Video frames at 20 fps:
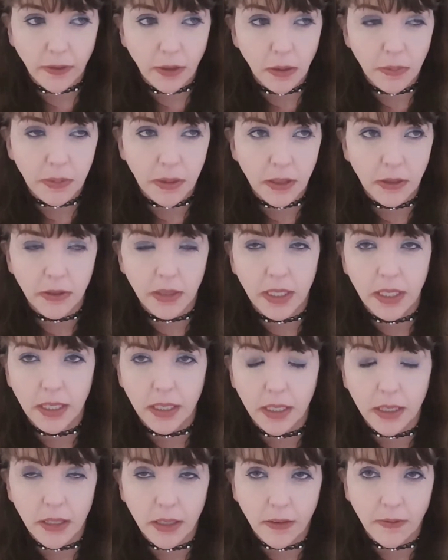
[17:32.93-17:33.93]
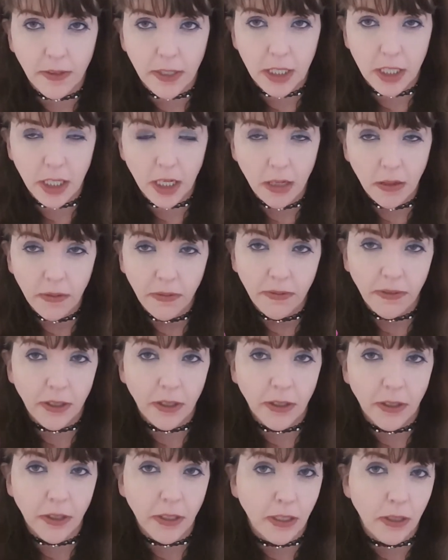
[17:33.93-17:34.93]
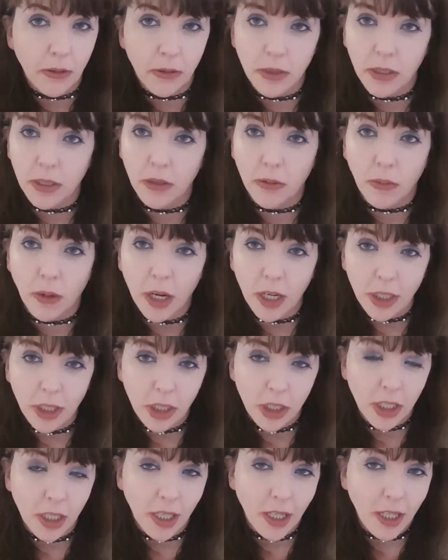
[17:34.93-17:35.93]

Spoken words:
uploaded another video for you to watch.